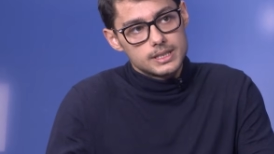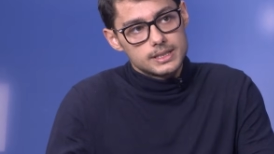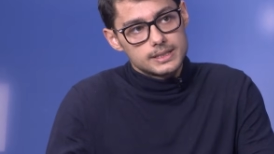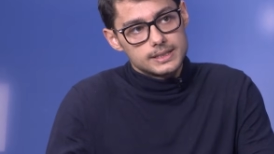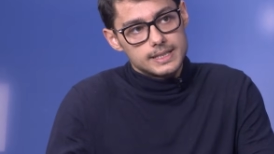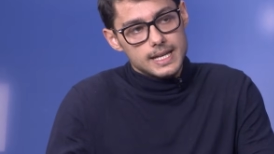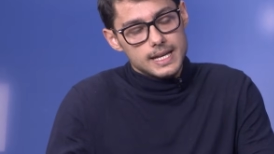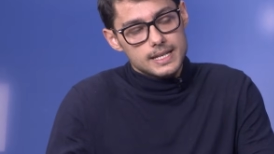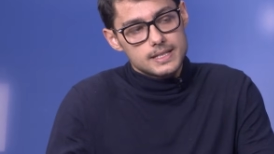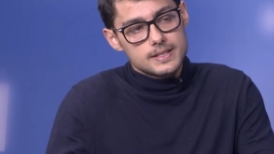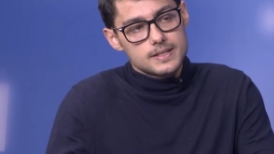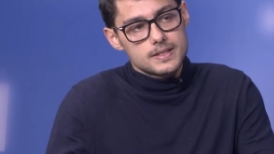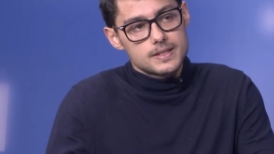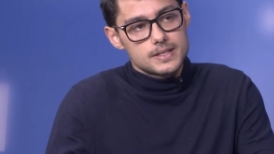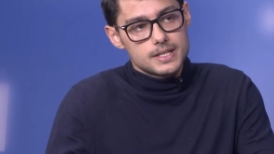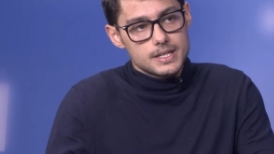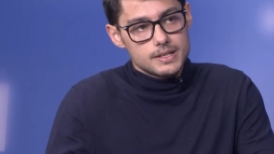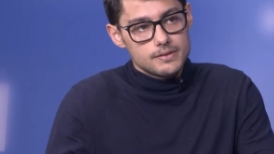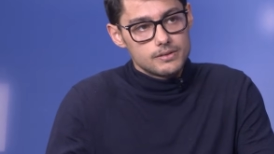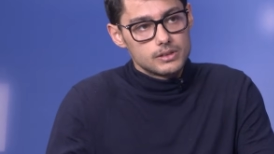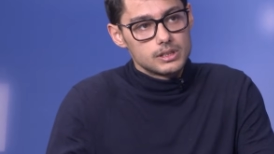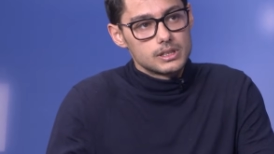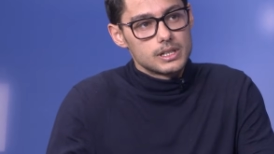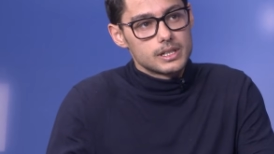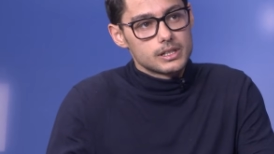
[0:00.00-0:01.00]
that
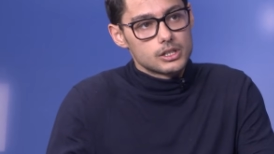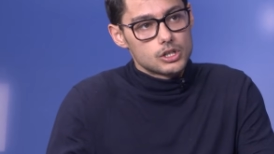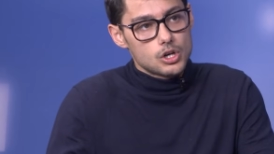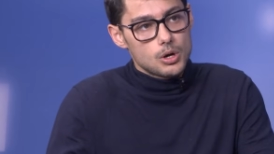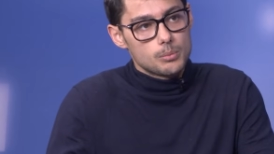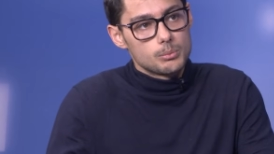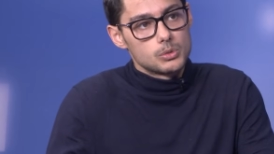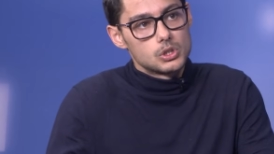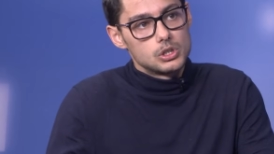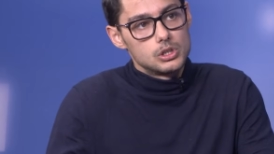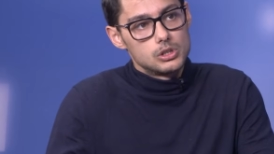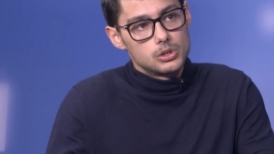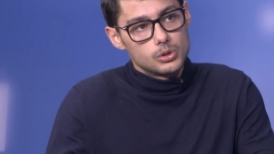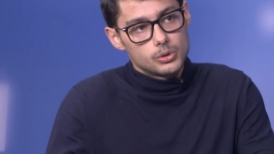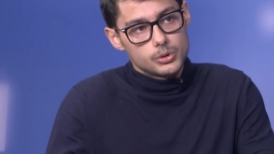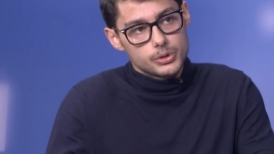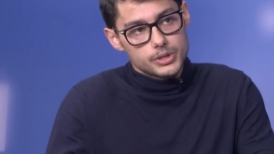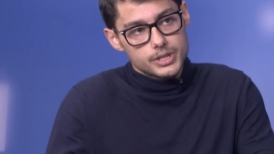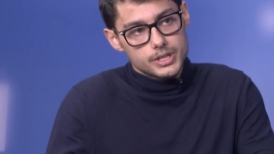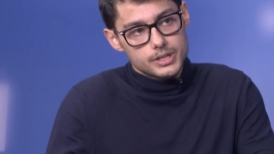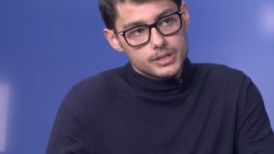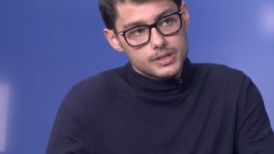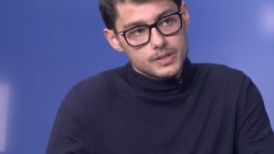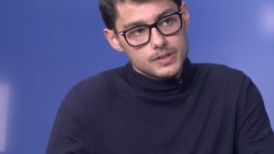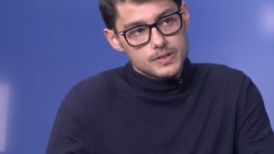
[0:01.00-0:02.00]
civil and common
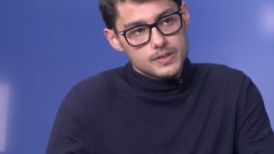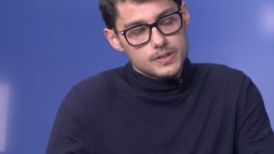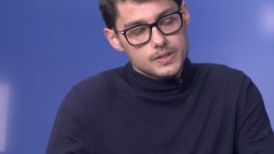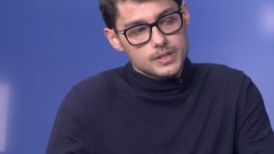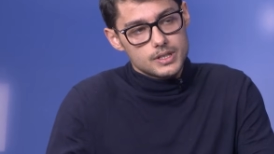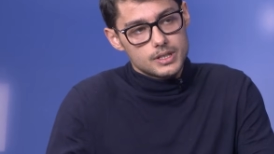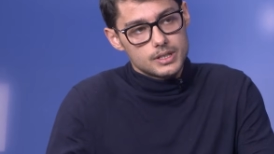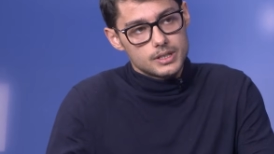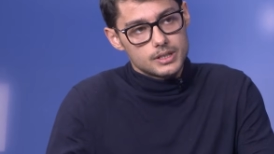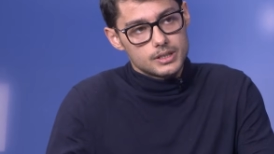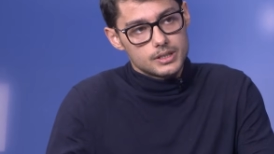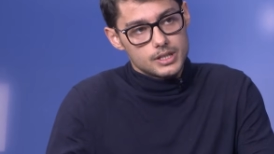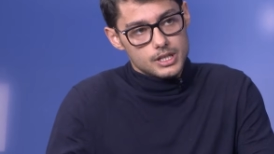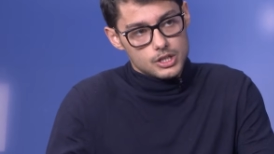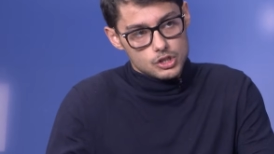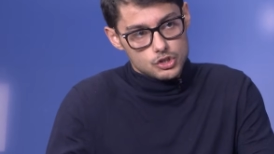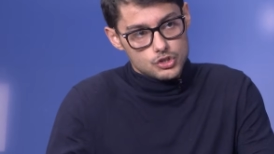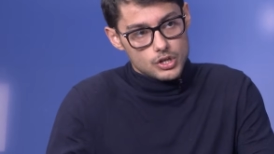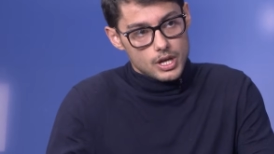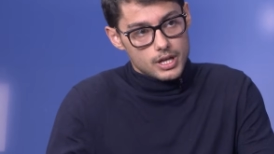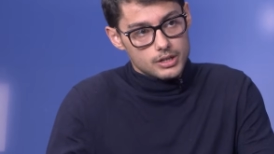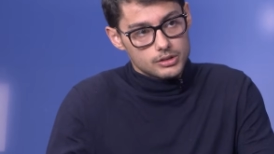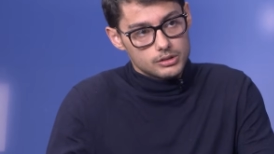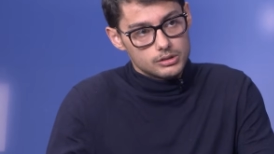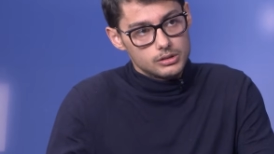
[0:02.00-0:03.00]
lawyers in
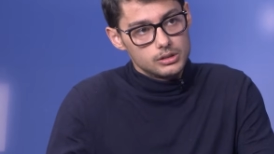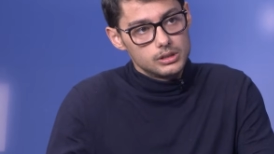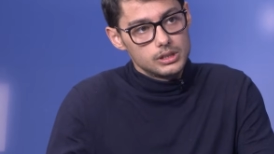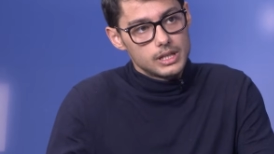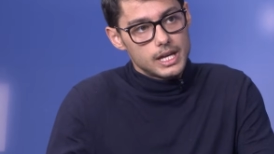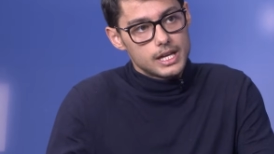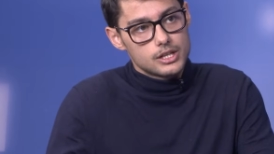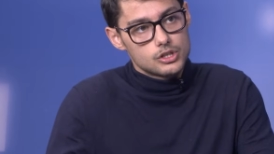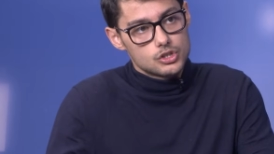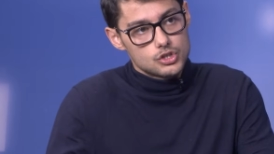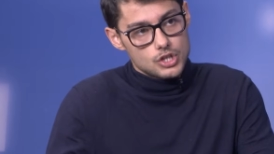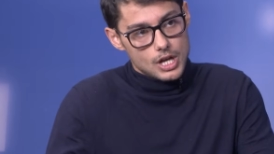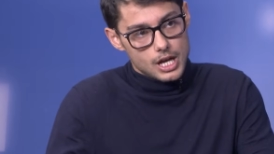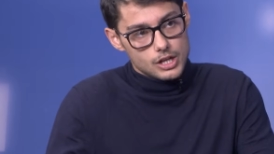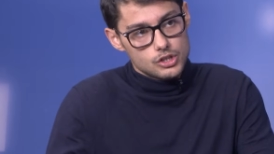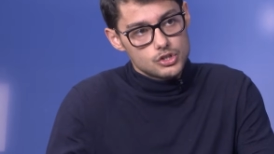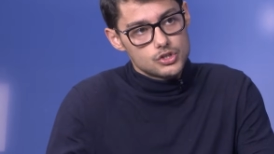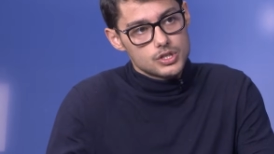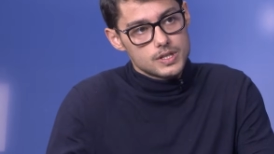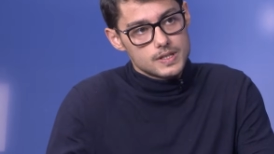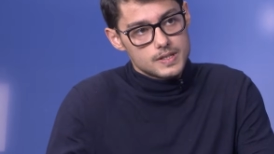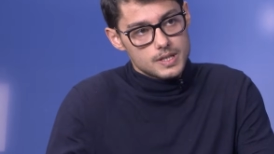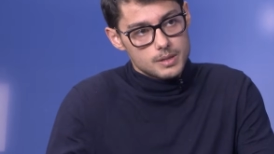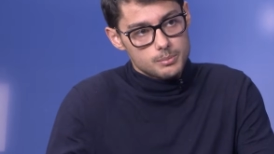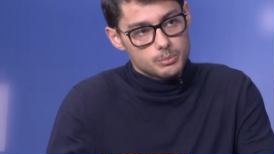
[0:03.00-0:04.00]
general, and
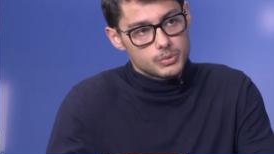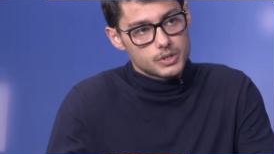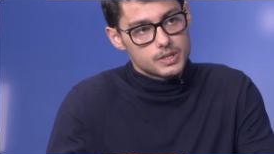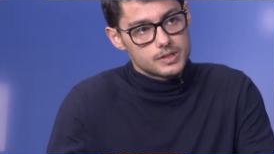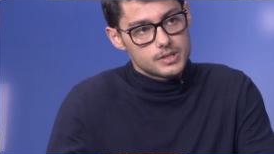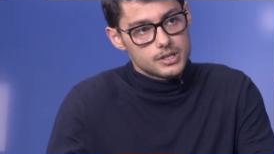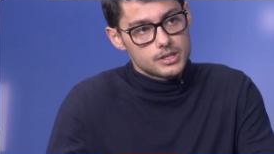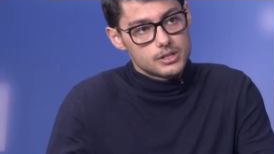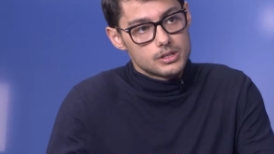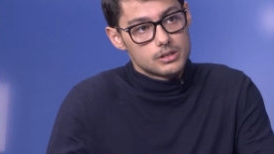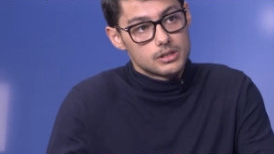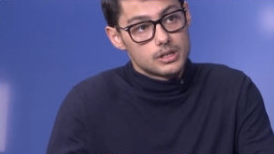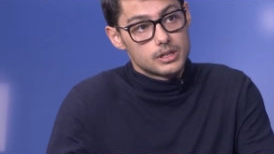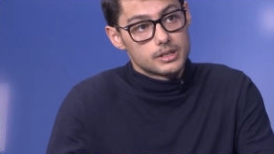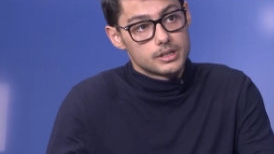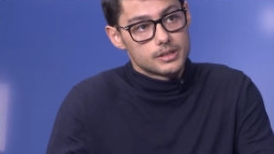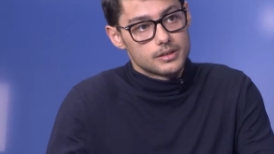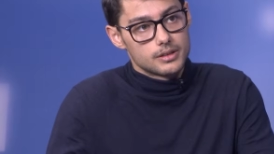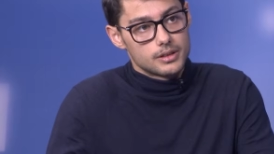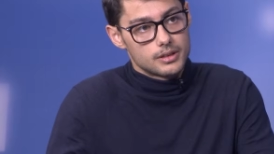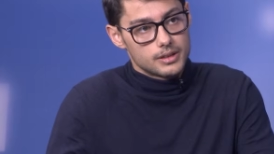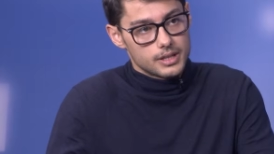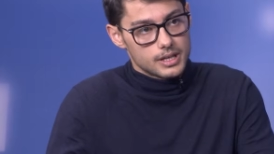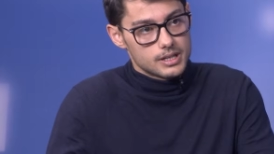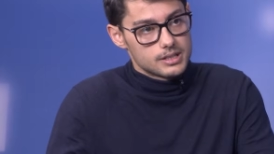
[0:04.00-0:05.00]
judges in particular,
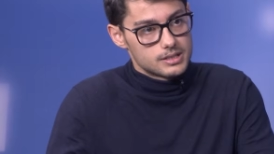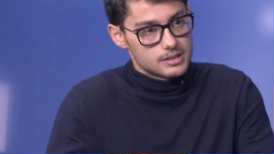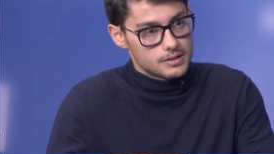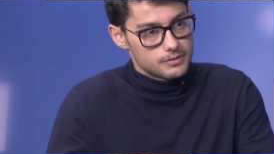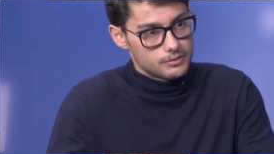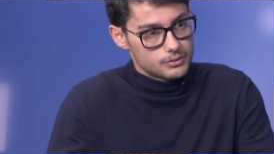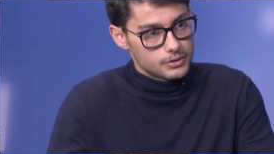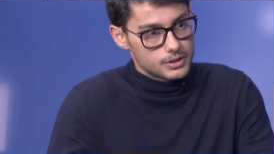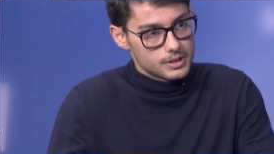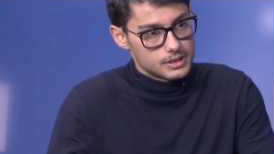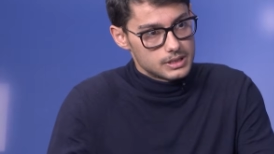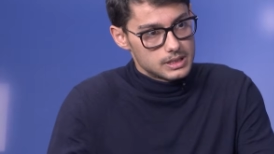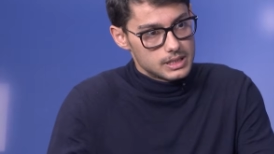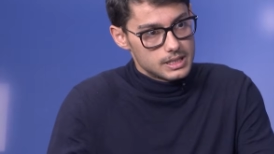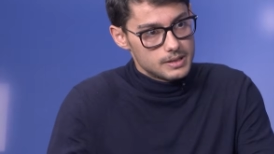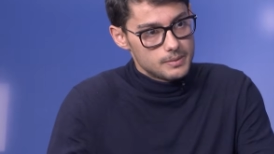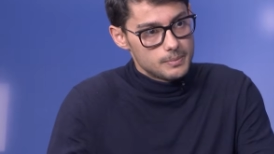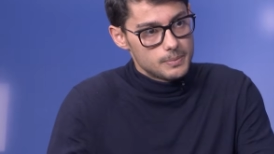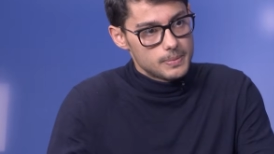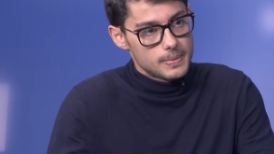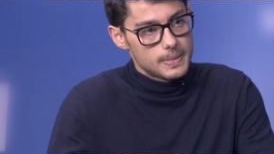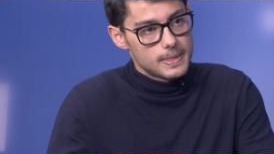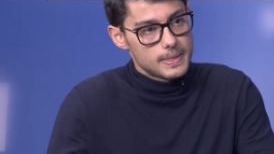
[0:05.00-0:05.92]
think differently.